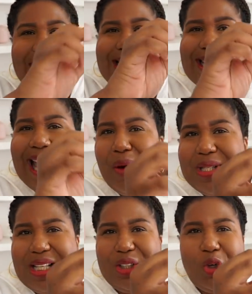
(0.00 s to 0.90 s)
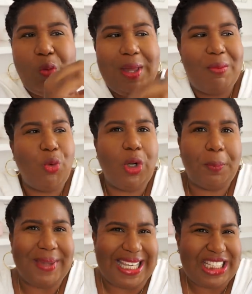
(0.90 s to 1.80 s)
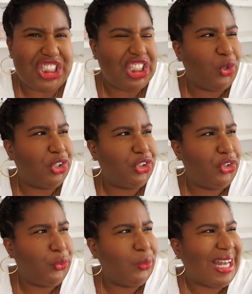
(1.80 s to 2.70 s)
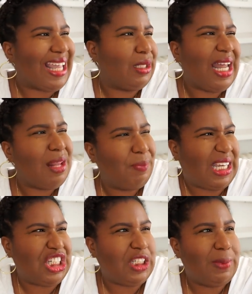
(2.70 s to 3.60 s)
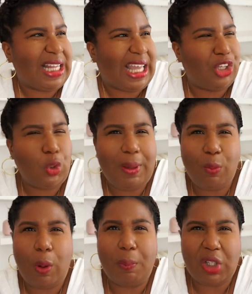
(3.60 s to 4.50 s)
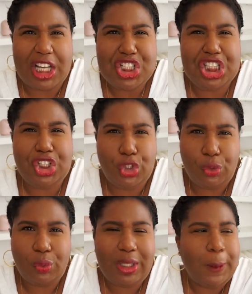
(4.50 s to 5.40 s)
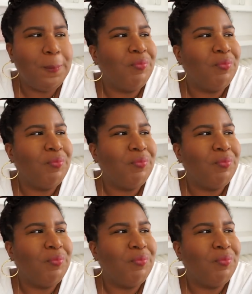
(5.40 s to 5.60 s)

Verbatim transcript: see how it's a little bit more peachy or nude, not, not peachy, but like a little bit more blushy nude.